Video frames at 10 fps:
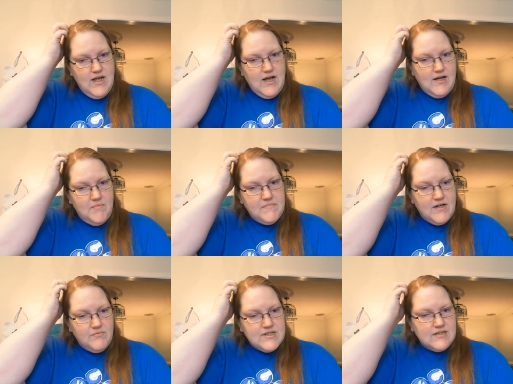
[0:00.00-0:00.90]
um, that
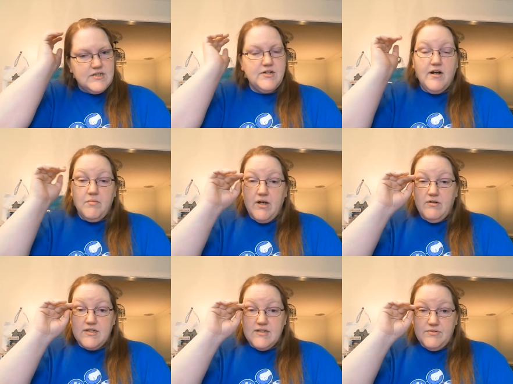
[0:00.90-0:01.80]
I wasn't going to talk about
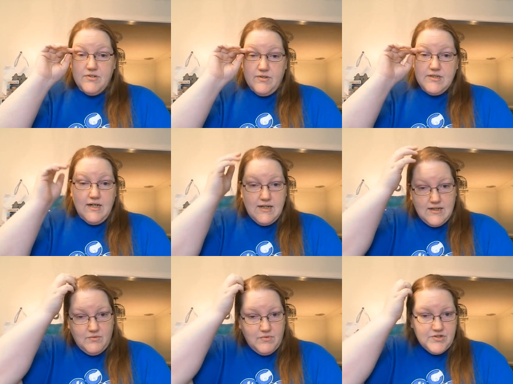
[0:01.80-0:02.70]
because I was so excited
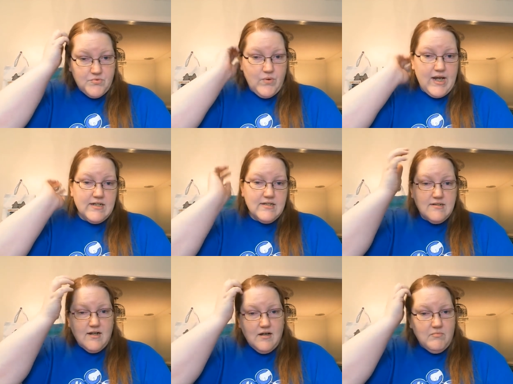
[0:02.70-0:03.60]
and I wanted to wait
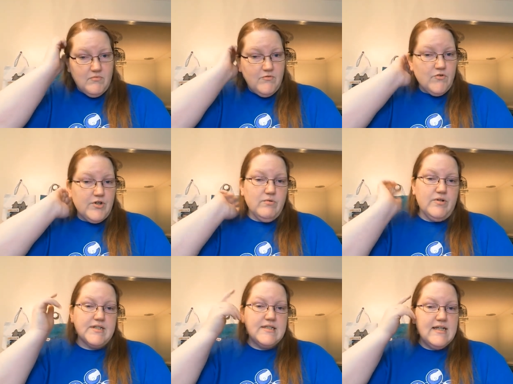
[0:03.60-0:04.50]
um, for you
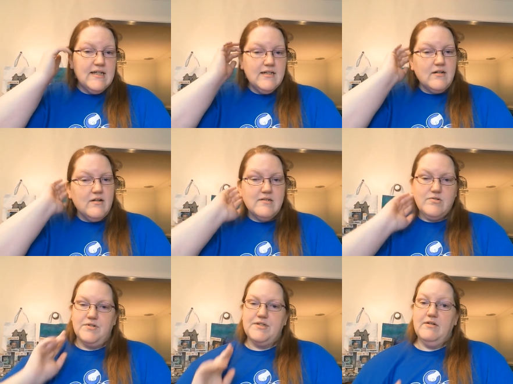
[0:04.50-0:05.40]
all to see it and all this
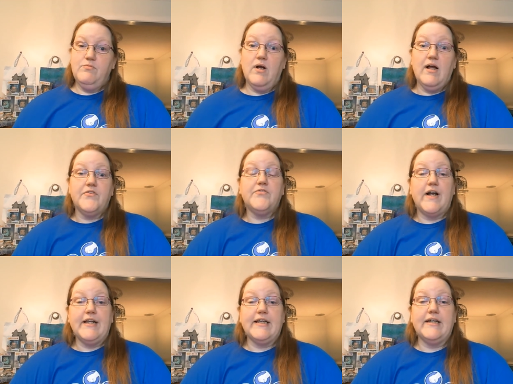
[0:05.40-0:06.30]
sort of stuff. Well, I
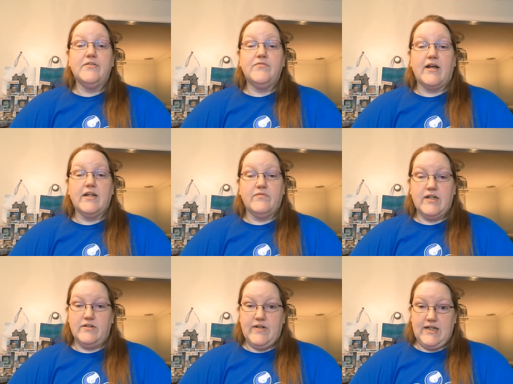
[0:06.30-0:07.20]
finally, finally,
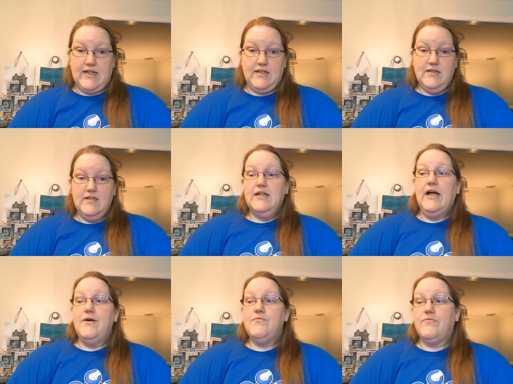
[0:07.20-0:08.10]
finally, finally
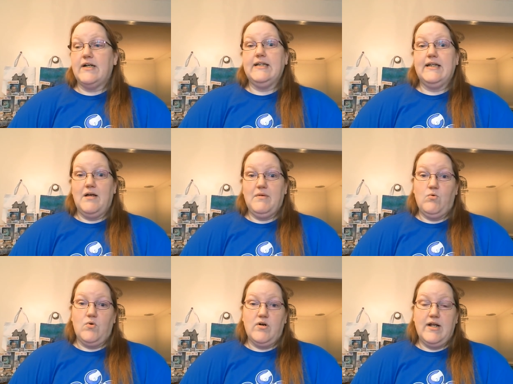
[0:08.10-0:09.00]
finally got my
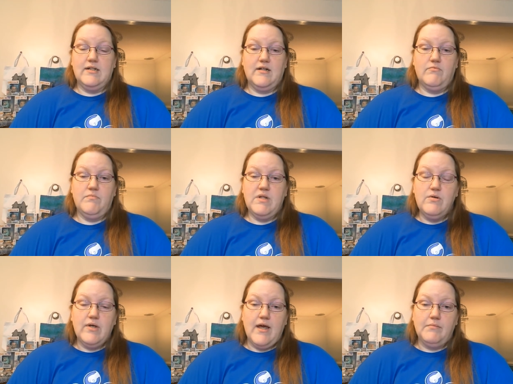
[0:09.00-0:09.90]
order. had to come from
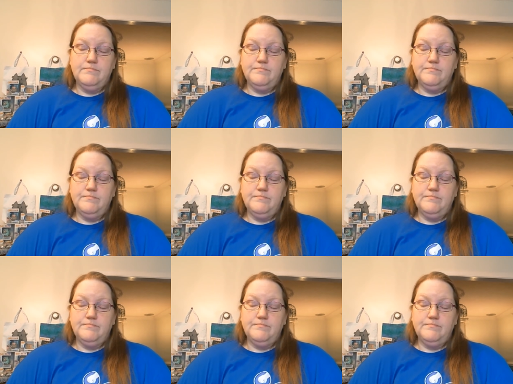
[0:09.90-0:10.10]
the UK.